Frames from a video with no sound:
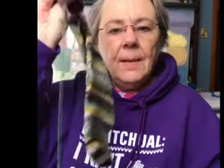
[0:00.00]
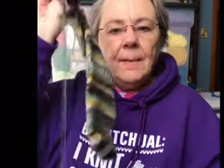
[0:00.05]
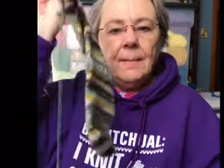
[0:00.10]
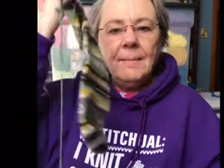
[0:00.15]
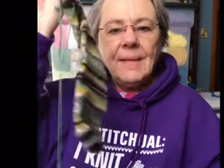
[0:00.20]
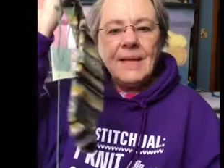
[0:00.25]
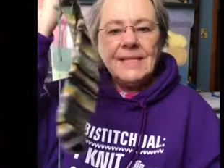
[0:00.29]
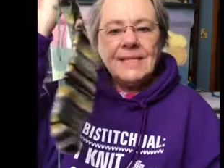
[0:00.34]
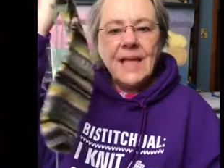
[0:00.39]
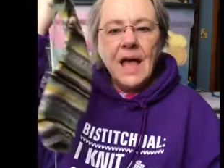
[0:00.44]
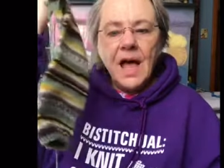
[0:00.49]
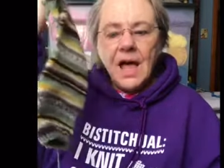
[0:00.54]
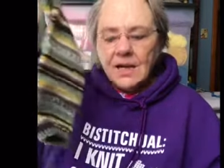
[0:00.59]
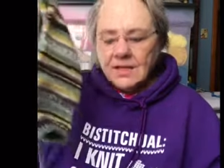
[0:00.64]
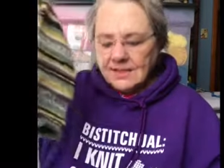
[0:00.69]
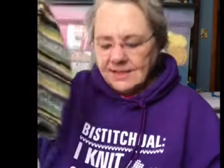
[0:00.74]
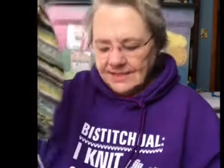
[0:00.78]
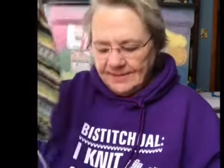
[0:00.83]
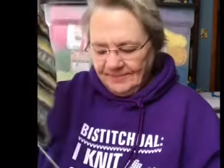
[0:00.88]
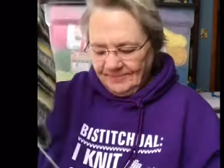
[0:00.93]
my
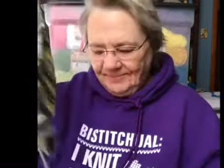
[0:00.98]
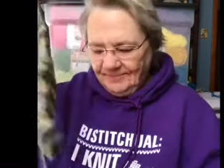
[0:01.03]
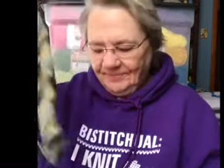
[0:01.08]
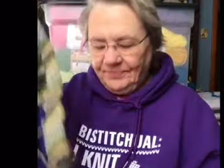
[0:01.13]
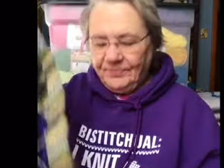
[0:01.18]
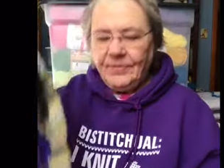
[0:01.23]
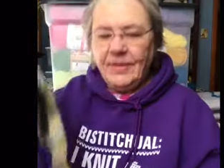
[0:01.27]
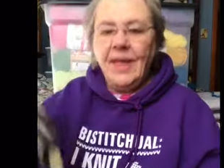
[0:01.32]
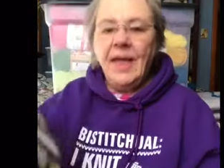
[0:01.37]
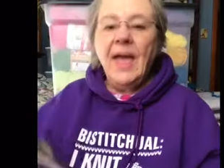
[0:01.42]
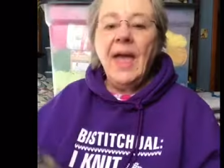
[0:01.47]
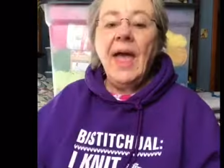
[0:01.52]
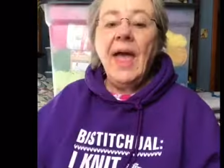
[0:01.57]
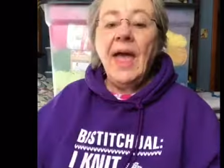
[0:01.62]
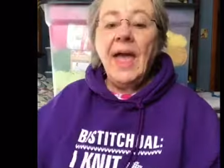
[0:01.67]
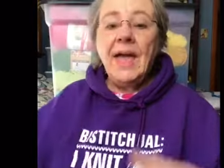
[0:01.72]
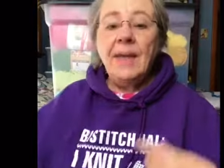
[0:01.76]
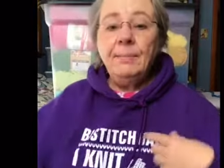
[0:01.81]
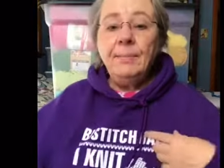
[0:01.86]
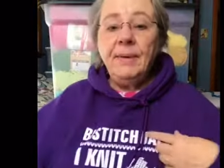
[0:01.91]
socks.
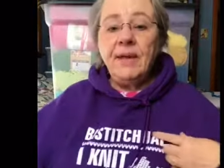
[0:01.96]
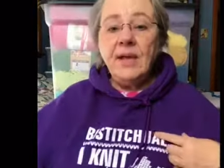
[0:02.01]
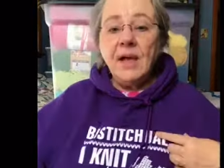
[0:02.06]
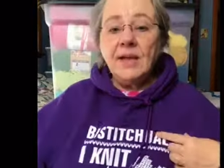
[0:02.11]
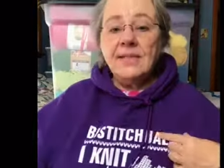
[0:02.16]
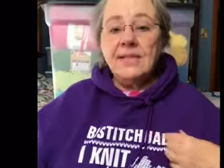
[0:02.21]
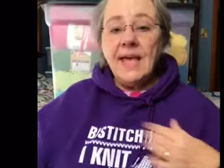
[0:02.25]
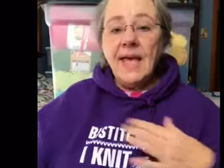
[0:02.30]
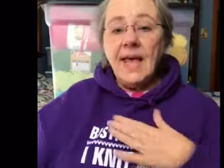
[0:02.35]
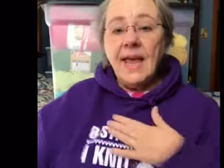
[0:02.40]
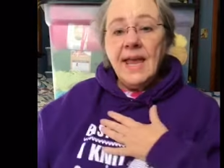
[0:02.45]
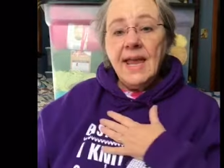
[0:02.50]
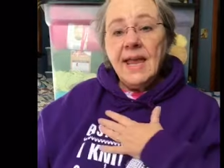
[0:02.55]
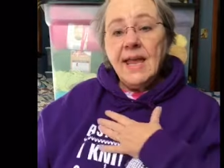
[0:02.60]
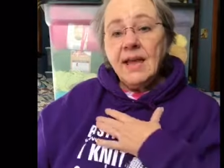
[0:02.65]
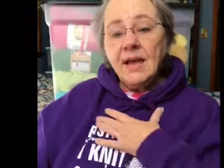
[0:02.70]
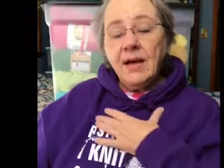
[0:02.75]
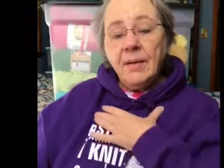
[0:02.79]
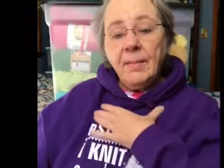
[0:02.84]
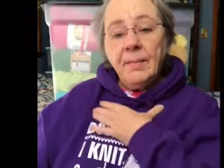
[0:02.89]
And because I
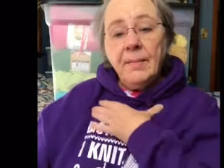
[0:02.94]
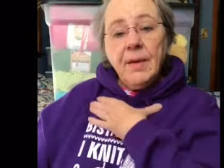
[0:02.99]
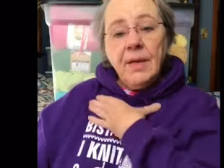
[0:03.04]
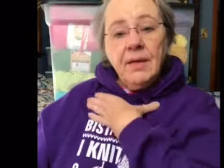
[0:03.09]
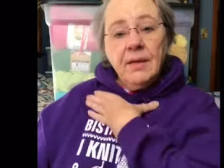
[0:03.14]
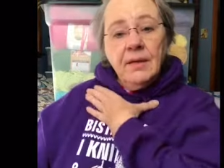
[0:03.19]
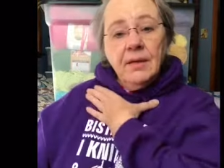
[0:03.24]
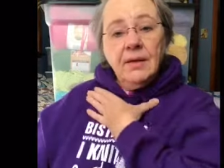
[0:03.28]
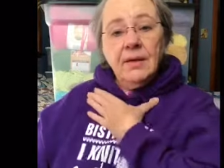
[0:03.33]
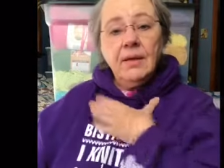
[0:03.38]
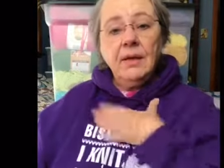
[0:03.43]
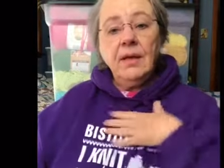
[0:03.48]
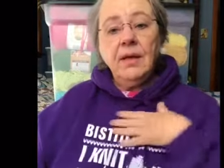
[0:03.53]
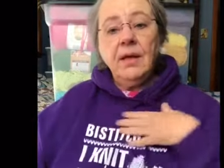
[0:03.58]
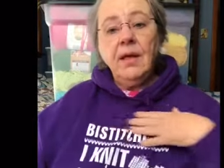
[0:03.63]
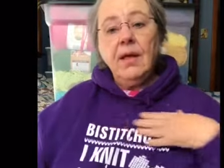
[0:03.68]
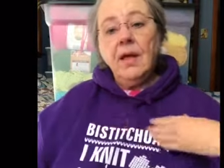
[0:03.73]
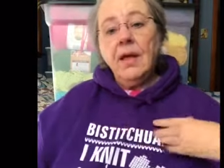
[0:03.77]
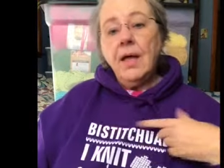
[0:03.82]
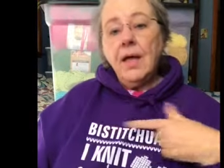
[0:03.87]
am
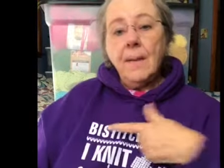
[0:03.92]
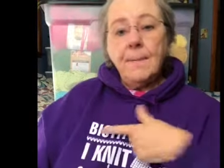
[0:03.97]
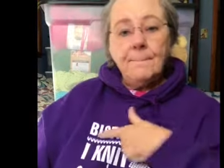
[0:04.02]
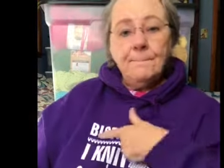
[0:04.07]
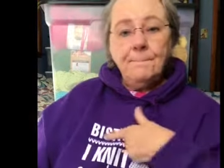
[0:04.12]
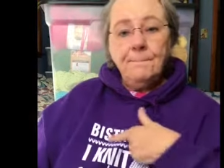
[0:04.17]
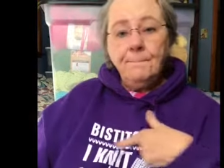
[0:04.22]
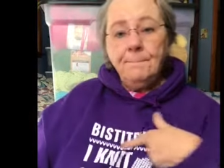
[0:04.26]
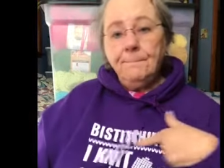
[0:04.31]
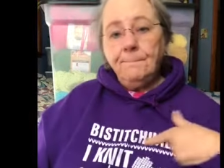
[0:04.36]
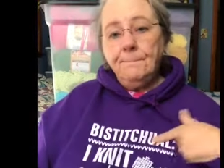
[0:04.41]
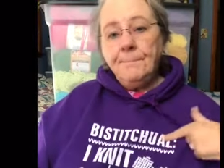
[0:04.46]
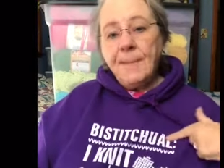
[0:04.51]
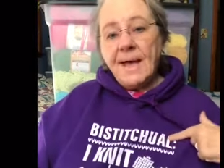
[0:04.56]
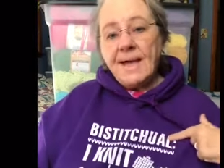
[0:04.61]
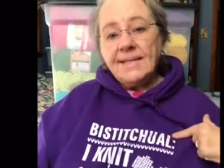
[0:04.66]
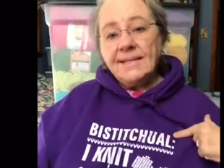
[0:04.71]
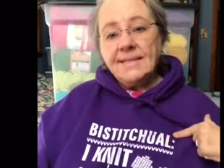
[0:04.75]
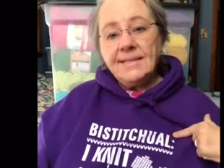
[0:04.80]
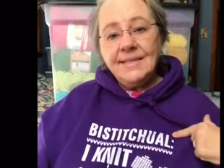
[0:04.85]

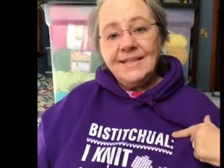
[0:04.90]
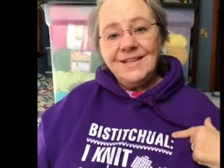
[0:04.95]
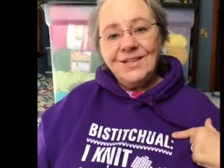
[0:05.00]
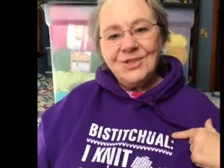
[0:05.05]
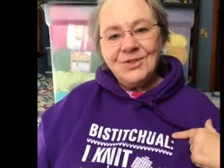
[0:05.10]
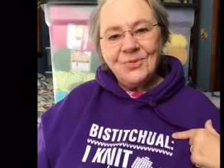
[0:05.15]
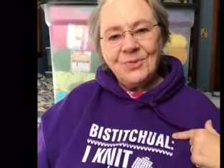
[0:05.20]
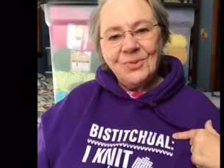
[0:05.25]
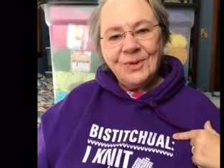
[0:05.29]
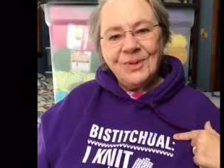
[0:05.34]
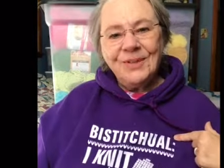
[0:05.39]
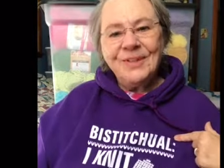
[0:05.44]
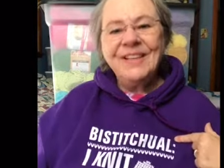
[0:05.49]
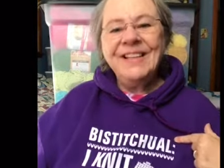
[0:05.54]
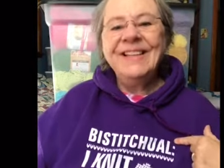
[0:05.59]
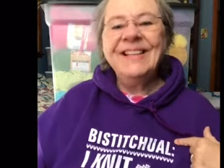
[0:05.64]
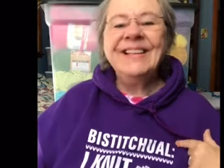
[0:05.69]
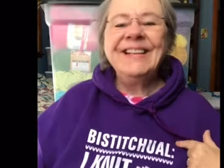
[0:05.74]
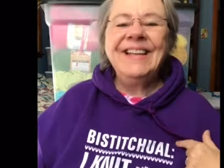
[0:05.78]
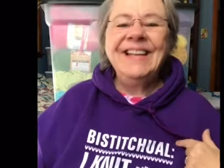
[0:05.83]
bicraftual,
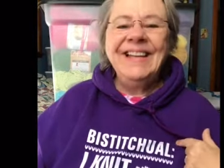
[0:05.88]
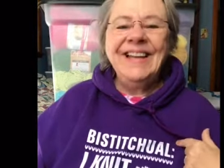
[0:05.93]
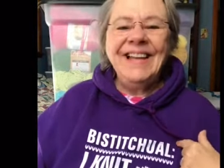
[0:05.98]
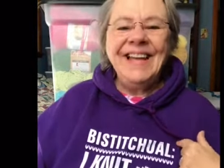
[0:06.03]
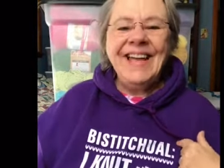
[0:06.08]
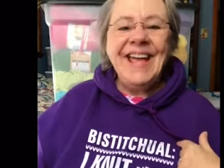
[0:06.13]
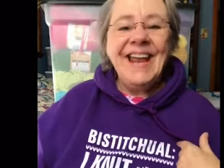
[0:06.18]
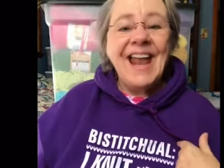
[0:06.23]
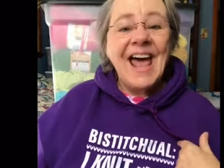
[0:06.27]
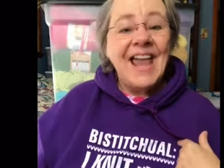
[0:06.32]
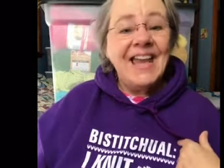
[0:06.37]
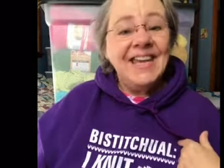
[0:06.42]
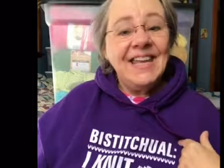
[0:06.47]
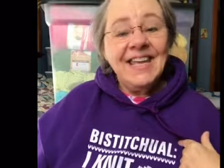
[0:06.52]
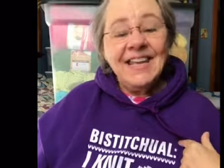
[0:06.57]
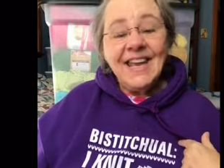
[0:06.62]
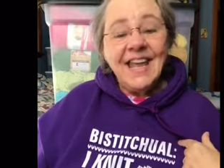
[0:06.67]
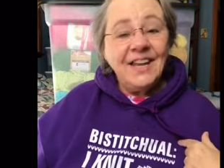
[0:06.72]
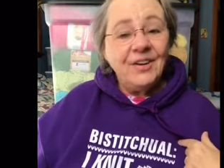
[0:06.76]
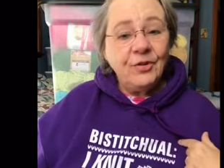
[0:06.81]
and I
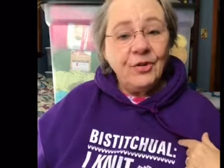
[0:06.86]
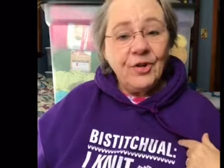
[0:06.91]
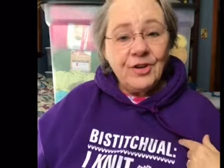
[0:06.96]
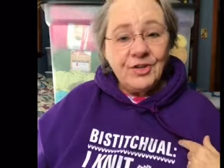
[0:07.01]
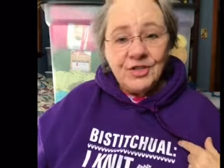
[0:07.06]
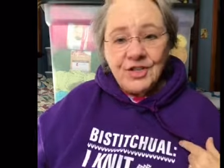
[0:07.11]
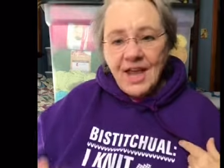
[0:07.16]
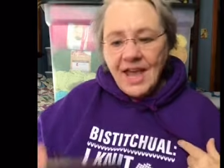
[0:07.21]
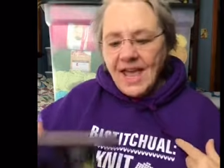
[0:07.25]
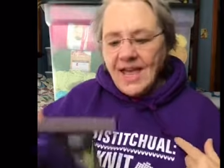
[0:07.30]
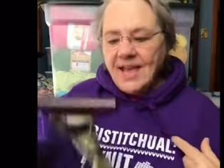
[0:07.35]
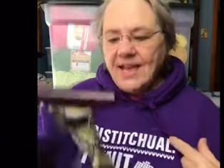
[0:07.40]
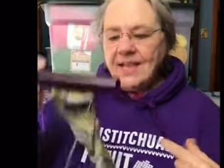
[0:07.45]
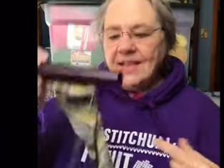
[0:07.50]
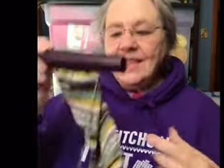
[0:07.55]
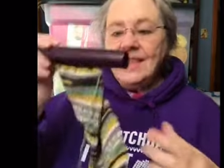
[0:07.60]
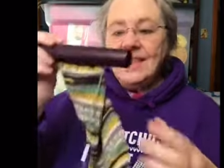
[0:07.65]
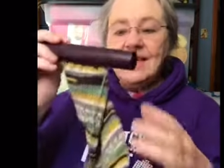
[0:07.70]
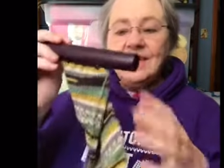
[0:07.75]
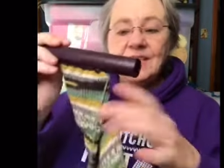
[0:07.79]
knit and
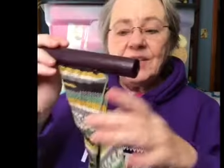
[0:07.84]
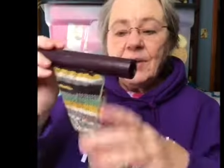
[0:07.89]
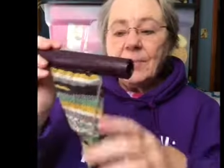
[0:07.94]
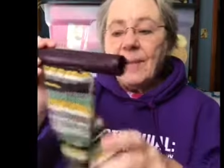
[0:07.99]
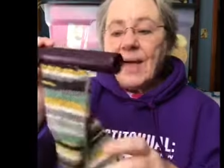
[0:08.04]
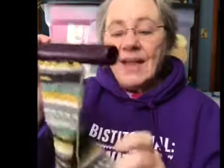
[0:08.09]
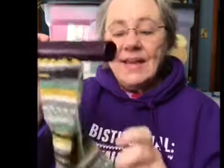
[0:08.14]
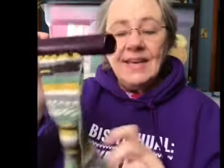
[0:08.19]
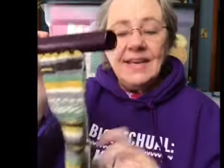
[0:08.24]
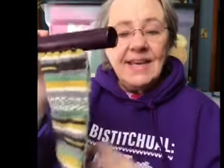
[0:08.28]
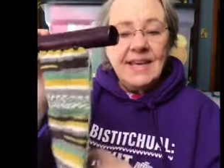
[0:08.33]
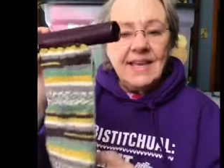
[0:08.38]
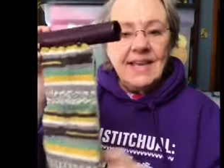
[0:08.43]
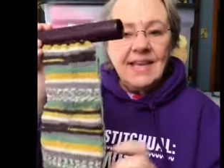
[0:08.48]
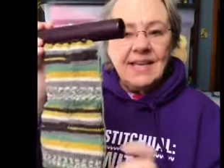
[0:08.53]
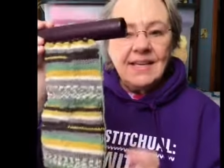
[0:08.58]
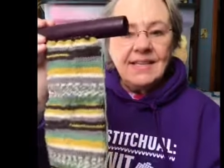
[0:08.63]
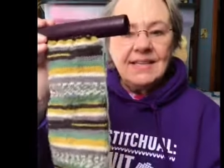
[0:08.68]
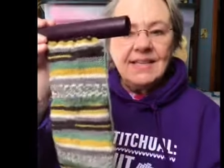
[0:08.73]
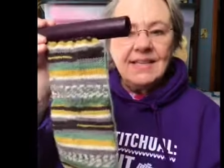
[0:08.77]
crochet. These are my
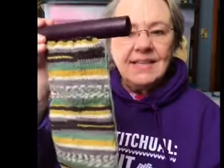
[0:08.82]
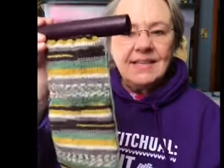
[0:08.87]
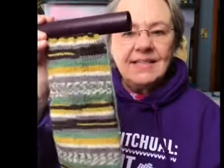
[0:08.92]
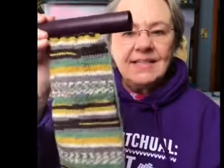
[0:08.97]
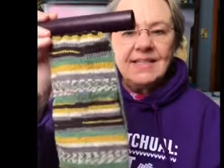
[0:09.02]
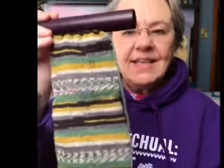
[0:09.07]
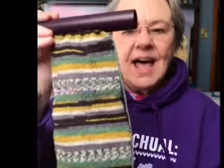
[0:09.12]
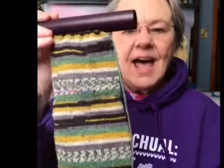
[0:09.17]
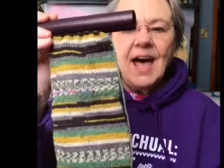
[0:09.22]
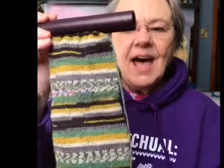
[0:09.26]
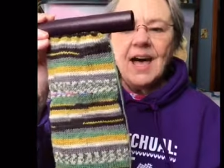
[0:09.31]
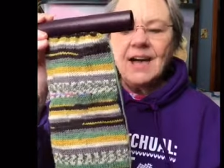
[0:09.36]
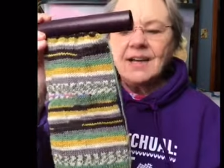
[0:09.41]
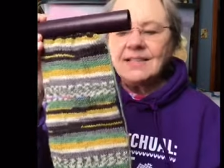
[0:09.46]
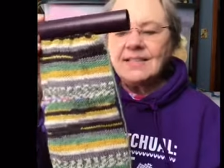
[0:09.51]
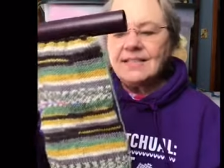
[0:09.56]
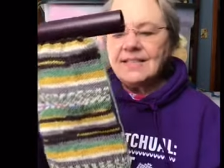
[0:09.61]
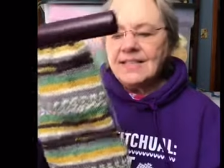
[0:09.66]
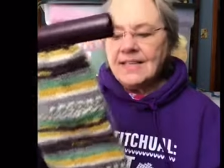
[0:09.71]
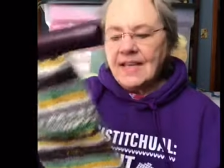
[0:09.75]
knit
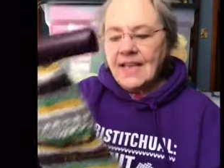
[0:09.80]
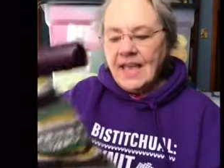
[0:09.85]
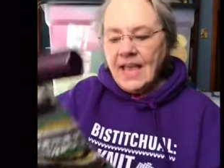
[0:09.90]
socks.